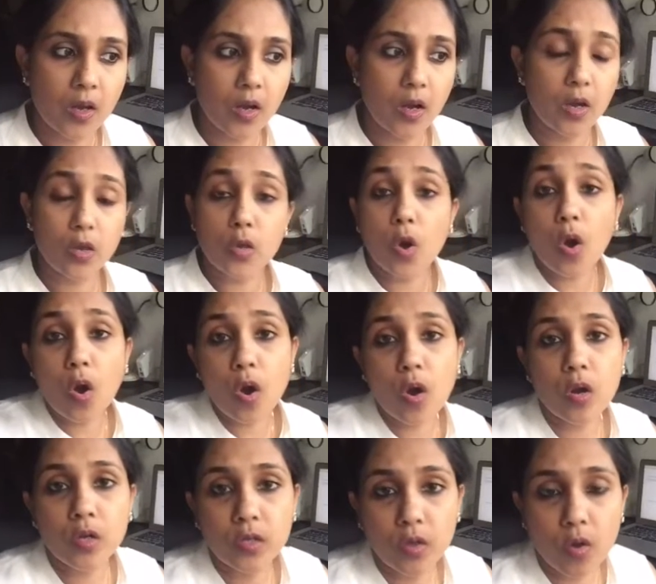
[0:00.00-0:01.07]
A
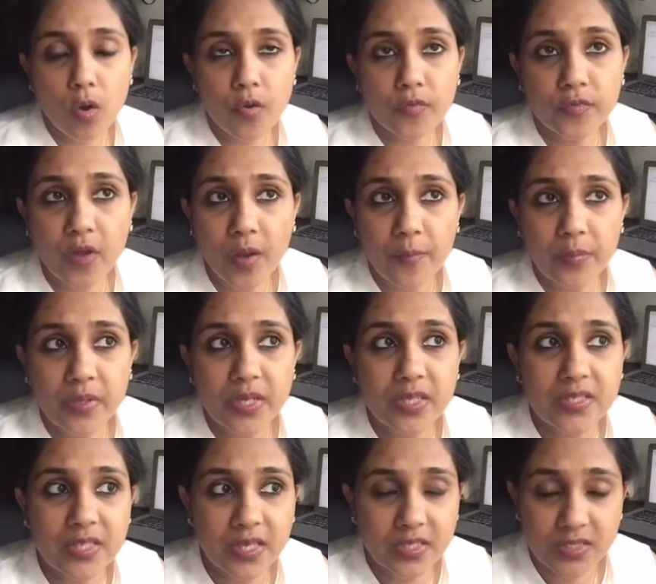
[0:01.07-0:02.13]
lot of
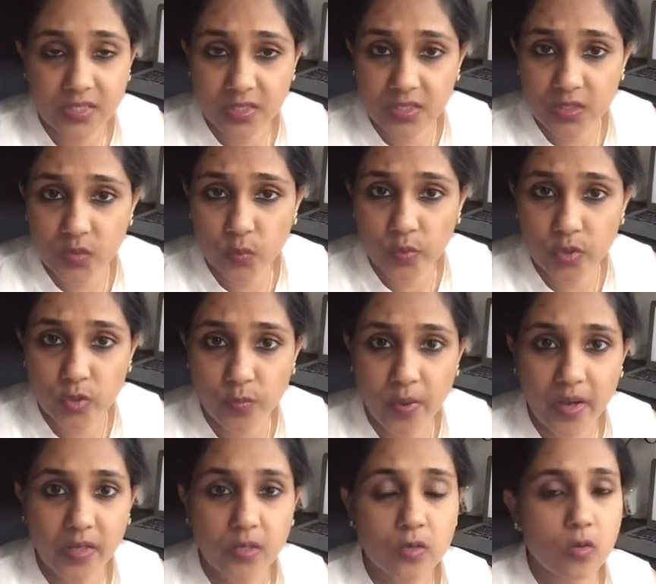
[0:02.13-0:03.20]
companies exist which
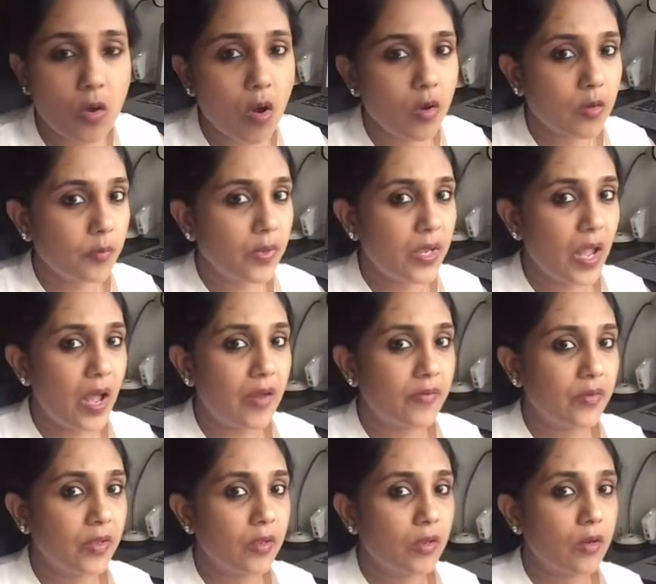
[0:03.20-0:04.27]
might not be
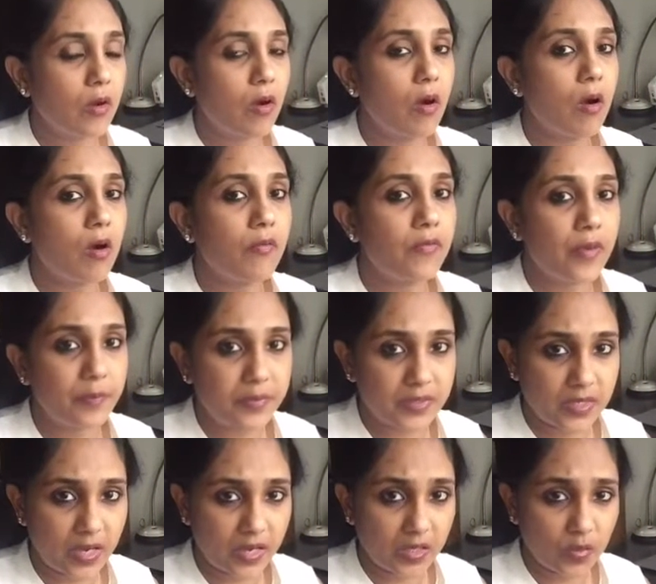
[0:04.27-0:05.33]
having a
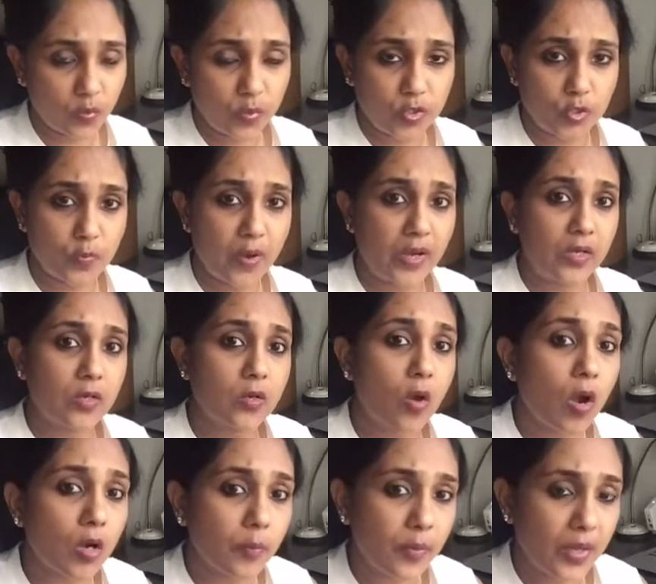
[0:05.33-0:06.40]
website, which might
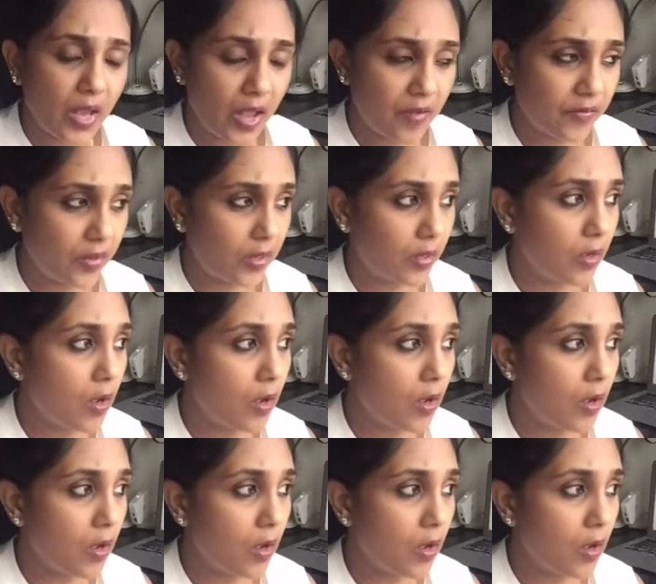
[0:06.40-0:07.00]
not be having